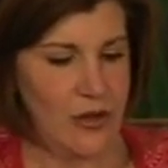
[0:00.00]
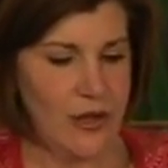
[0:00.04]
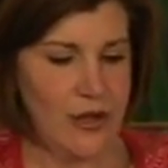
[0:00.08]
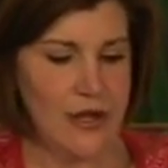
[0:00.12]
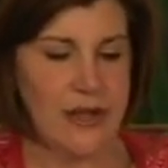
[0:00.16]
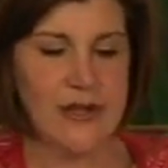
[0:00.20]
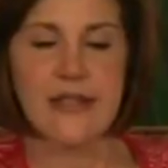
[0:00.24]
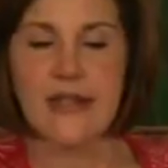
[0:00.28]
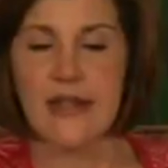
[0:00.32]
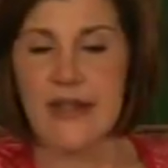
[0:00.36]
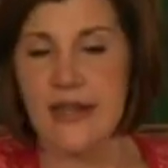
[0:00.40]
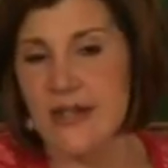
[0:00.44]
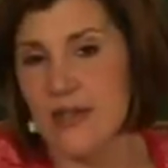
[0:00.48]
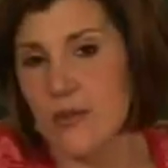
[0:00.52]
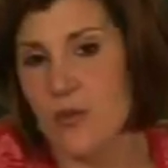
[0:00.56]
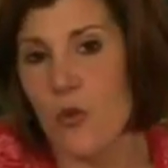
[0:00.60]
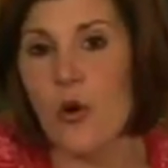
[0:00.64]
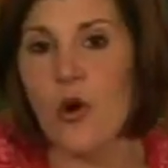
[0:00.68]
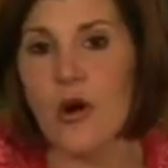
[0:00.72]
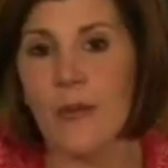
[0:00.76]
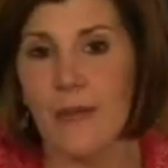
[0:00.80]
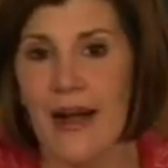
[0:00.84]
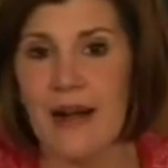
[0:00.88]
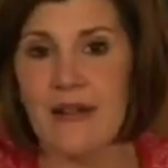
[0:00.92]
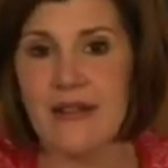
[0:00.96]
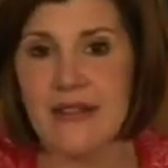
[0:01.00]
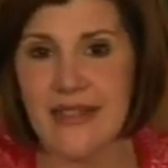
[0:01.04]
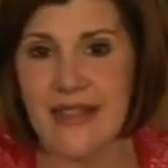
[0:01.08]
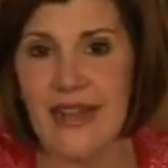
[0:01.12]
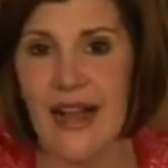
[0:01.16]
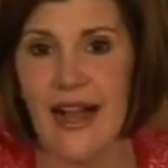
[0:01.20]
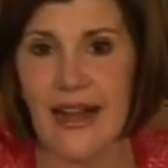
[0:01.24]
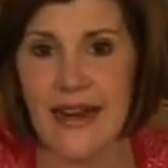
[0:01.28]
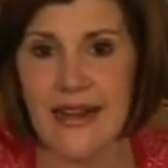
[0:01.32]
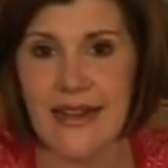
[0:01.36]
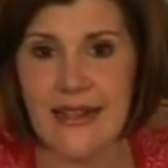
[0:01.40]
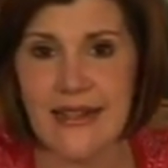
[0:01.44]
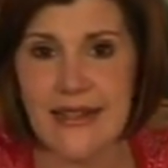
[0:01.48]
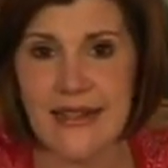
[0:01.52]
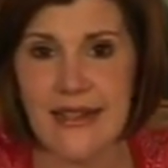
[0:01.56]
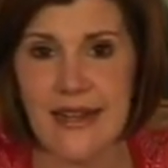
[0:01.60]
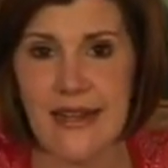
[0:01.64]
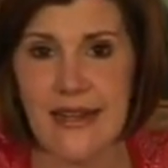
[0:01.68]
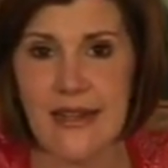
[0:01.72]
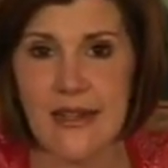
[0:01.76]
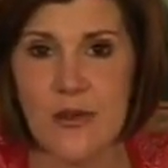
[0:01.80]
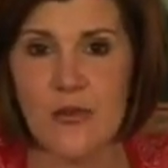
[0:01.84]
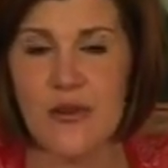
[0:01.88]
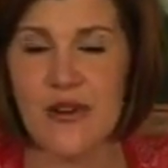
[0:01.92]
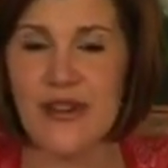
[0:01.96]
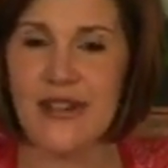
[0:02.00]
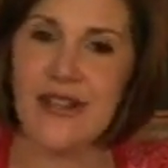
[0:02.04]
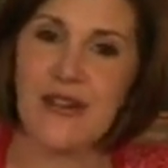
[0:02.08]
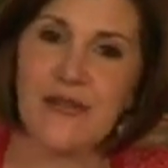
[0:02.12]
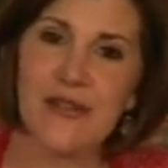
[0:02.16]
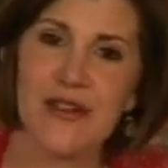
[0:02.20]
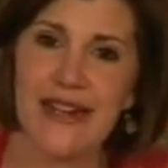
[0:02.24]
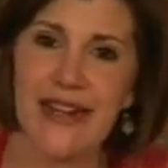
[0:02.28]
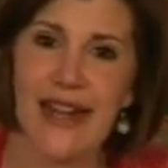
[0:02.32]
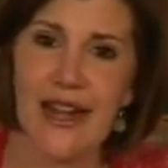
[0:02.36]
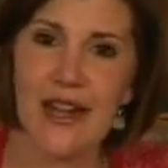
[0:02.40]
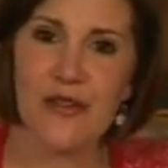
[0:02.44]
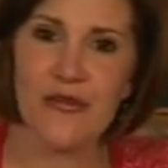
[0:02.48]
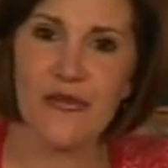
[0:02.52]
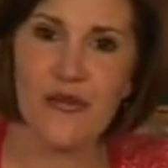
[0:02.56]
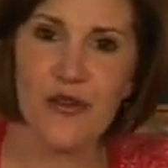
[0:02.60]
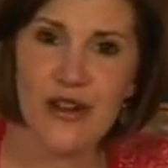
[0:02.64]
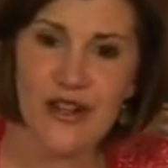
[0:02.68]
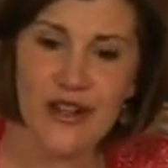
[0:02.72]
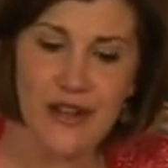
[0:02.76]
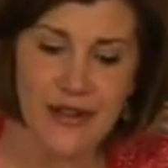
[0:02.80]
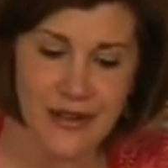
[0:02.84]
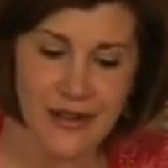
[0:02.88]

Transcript: It's it's warm outside. It's it, we live in California,